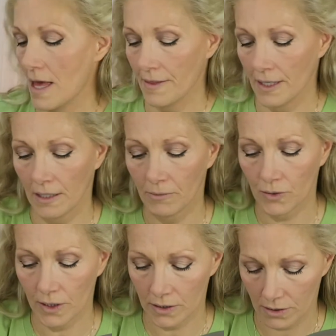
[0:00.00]
And then I'm
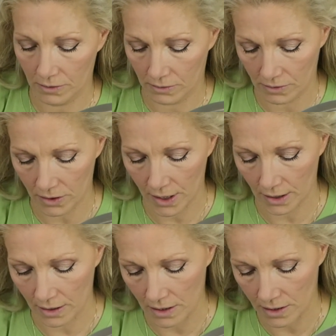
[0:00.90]
going to try
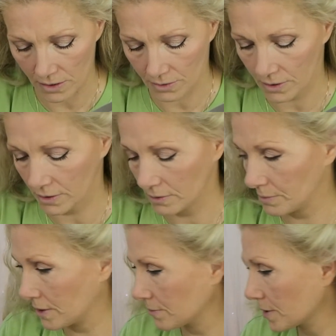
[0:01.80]
and contour a little
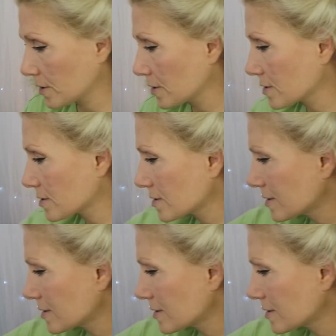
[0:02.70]
bit with this